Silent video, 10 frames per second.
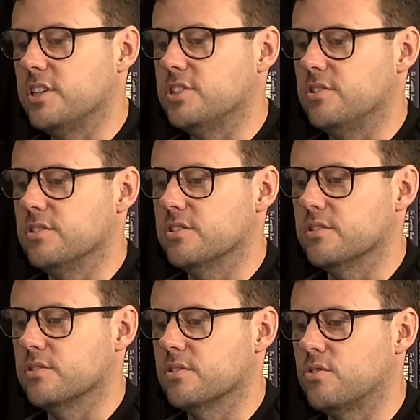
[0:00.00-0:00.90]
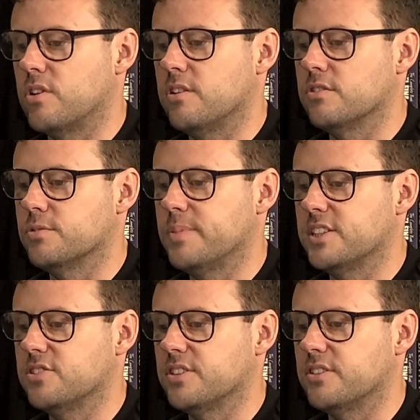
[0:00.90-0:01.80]
on the Crows
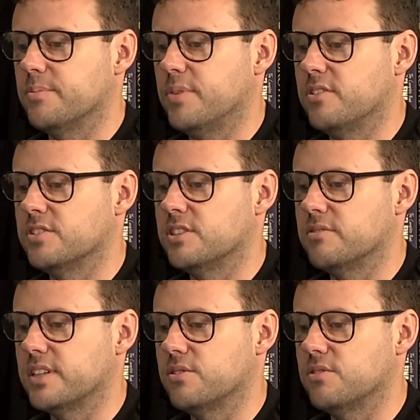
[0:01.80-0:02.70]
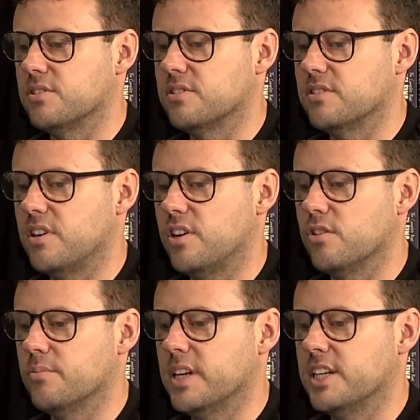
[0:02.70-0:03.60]
based on their imposing record at
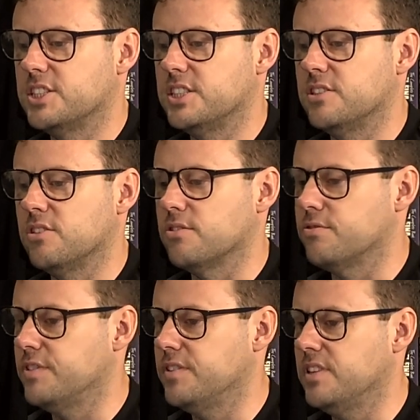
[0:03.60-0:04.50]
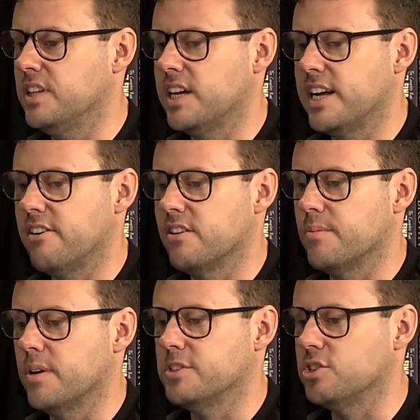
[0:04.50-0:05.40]
home last year. $1.50 they are at the
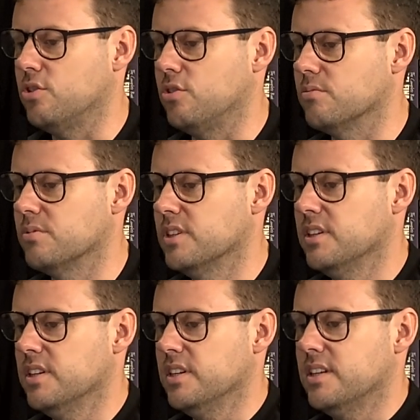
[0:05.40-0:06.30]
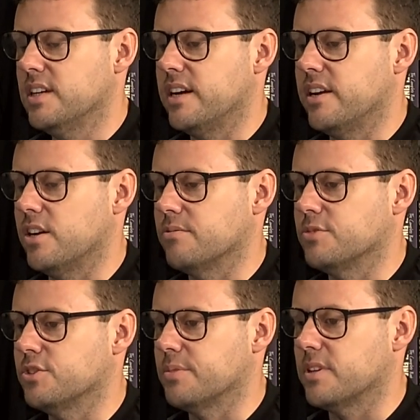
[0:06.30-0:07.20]
moment. Geelong,
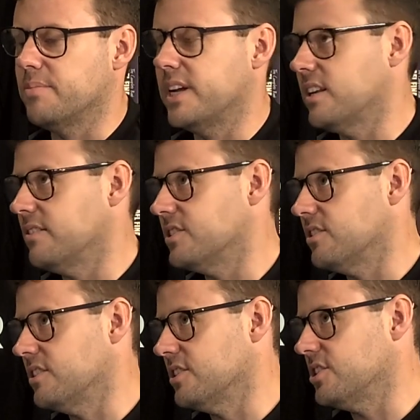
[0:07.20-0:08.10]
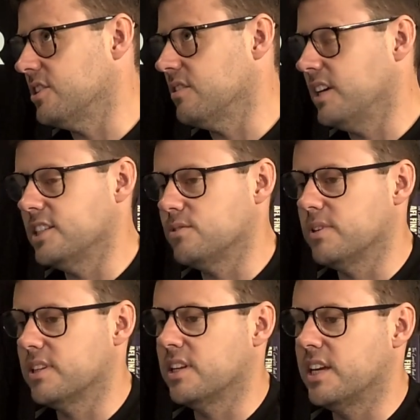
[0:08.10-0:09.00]
super competitive side and showed last
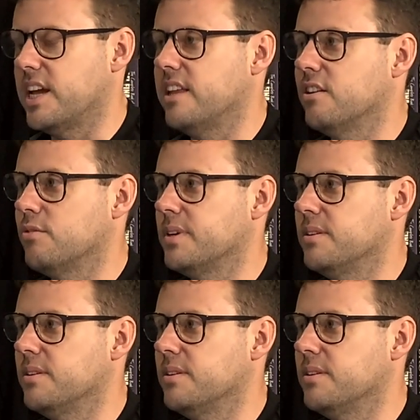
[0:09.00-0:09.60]
week that, again, they'll be